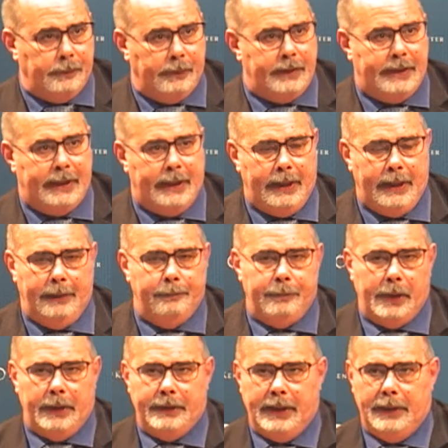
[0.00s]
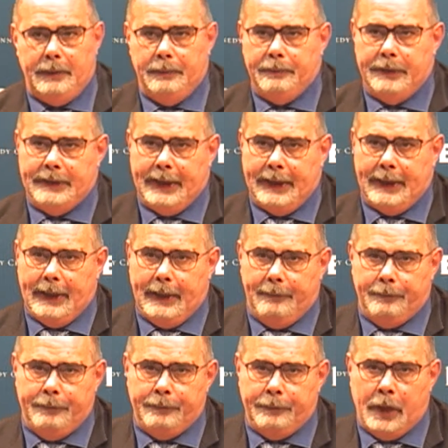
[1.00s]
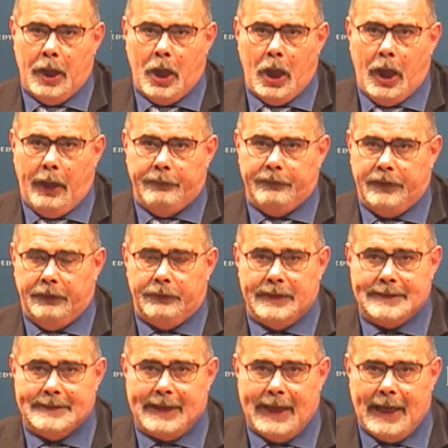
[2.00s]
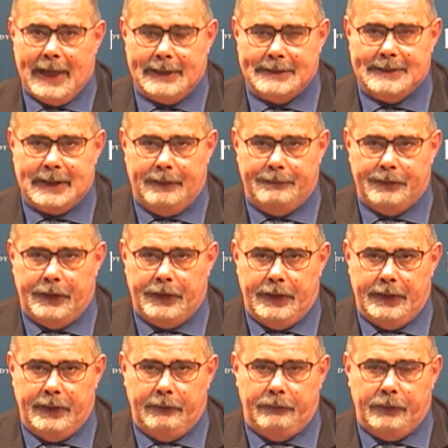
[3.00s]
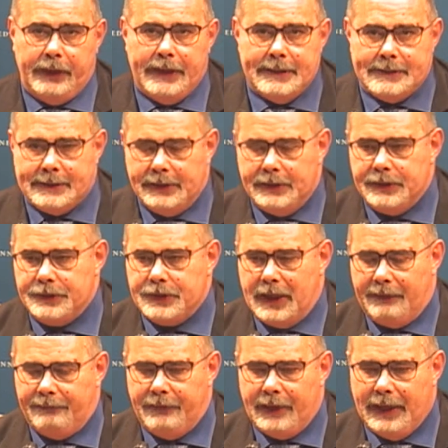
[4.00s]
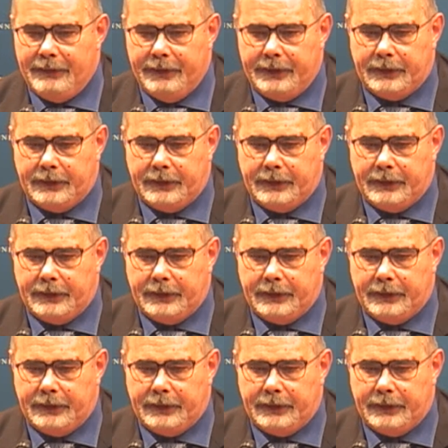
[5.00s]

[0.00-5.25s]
The, the, the, the results of the research are very